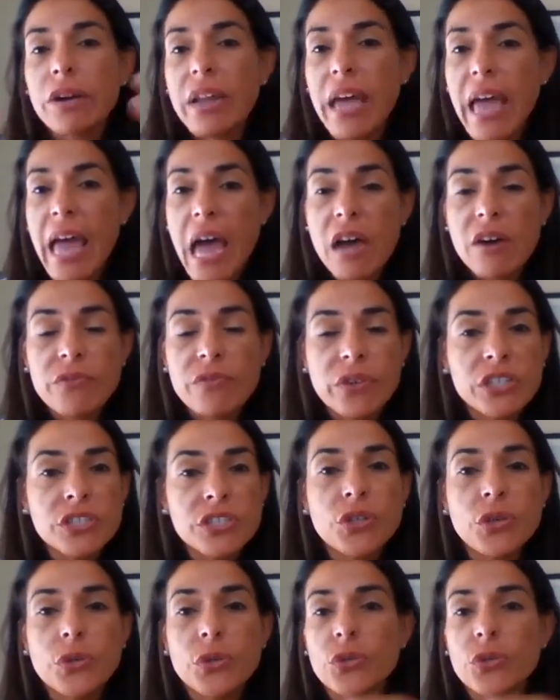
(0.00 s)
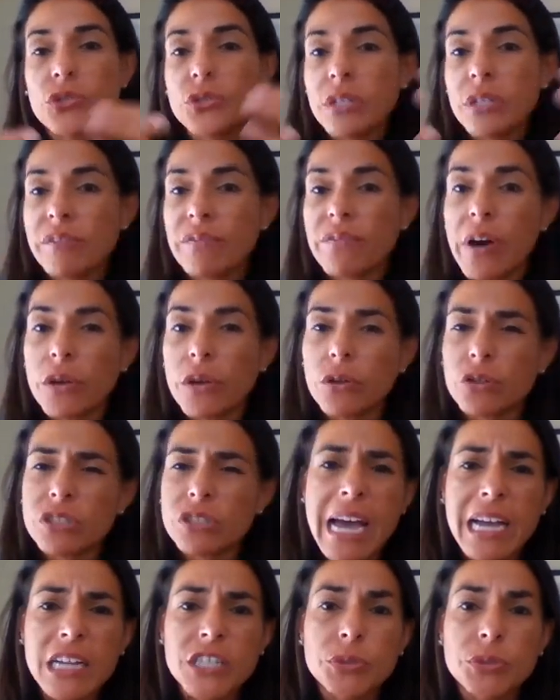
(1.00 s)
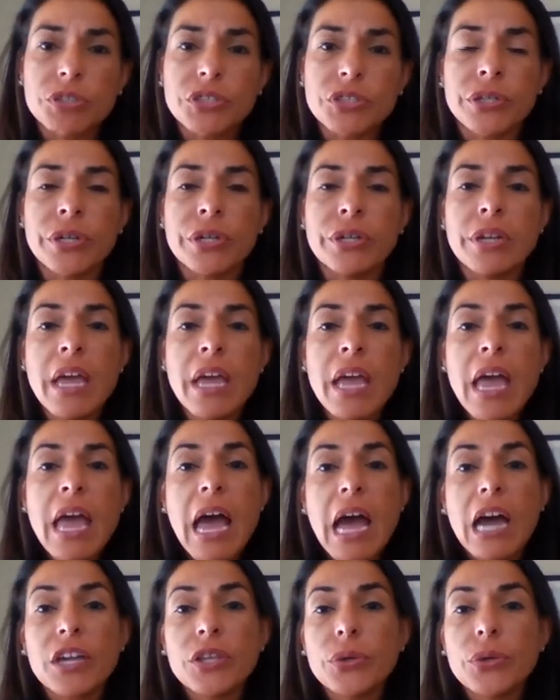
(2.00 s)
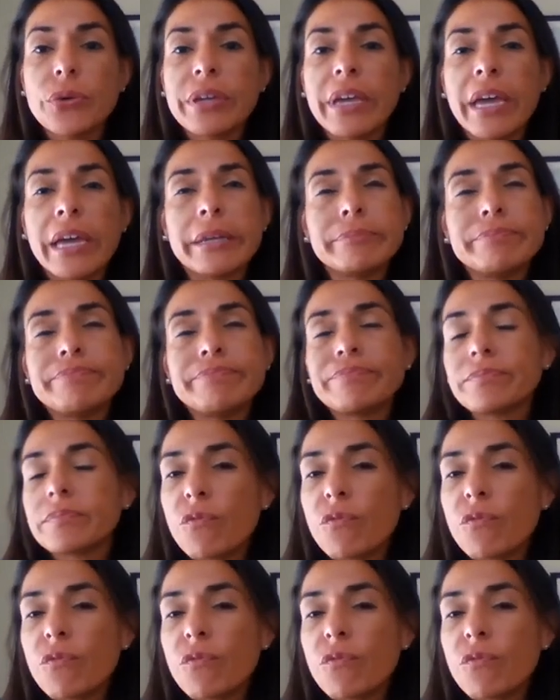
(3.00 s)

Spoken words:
on average, you usually file your tax return and you get